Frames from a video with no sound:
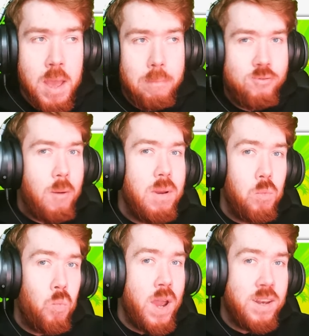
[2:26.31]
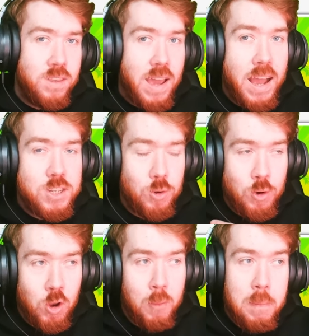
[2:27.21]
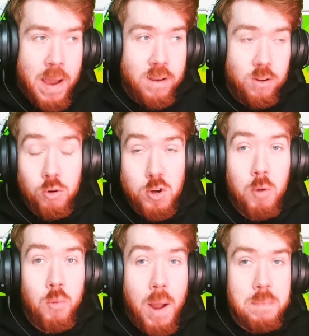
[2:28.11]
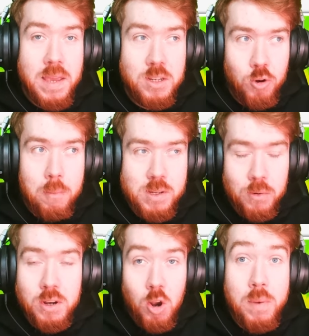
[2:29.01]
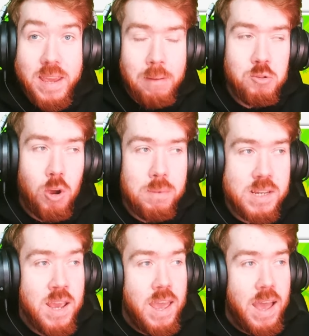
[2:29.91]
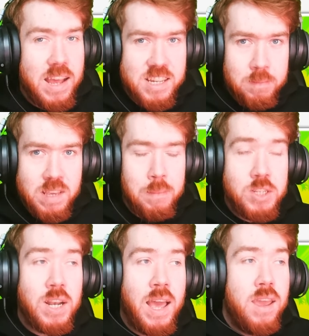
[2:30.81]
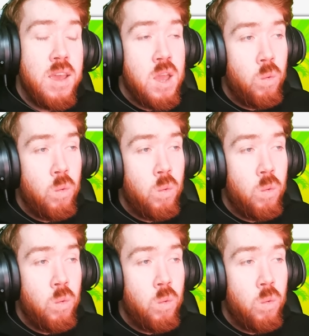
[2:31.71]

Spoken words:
probably when the actual global banner or global update drops, or the global game drops sometime in July,